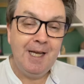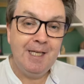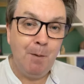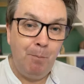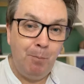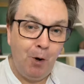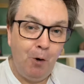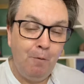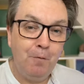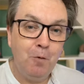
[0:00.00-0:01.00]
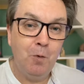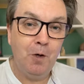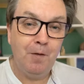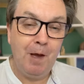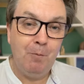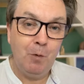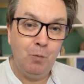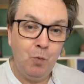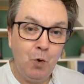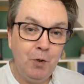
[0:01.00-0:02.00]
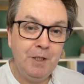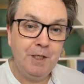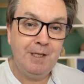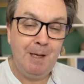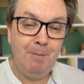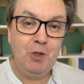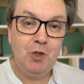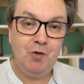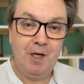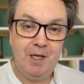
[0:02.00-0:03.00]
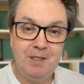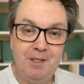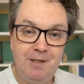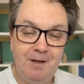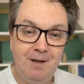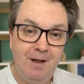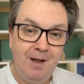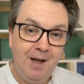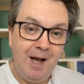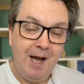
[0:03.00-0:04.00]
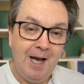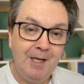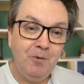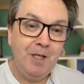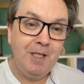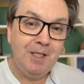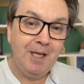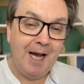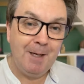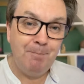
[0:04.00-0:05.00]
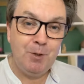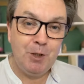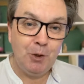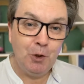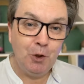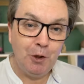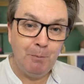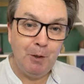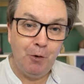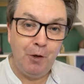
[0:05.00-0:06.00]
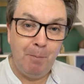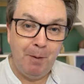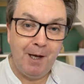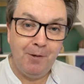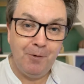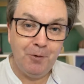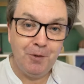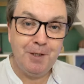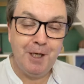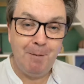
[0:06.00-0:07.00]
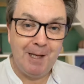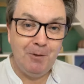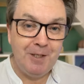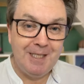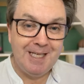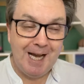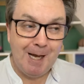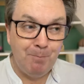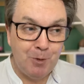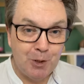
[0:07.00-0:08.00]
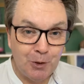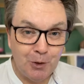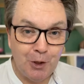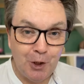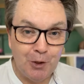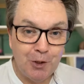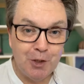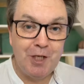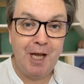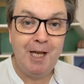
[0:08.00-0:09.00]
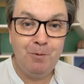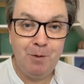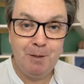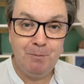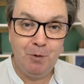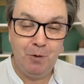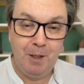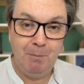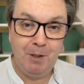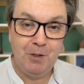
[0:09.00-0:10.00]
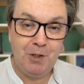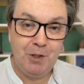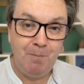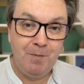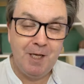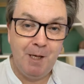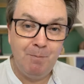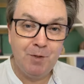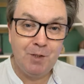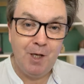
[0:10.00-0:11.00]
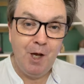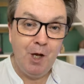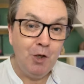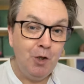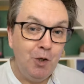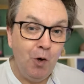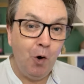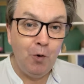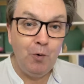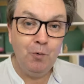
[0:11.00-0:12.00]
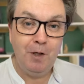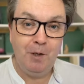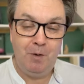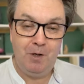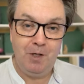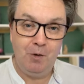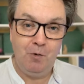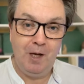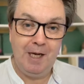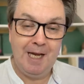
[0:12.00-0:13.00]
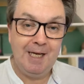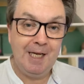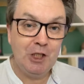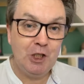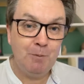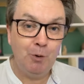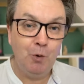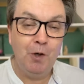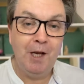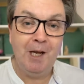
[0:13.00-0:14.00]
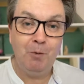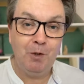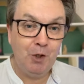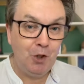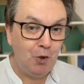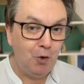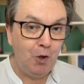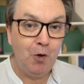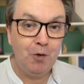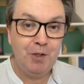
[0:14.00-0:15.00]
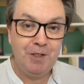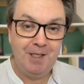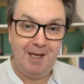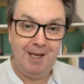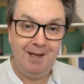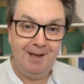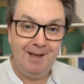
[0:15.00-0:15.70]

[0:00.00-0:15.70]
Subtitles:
is a powerful word. That word wander demonstrates that I don't need to absolutely be on a path all the time. I don't need to absolutely understand where I'm going, because sometimes not knowing where you're going and exploring with curiosity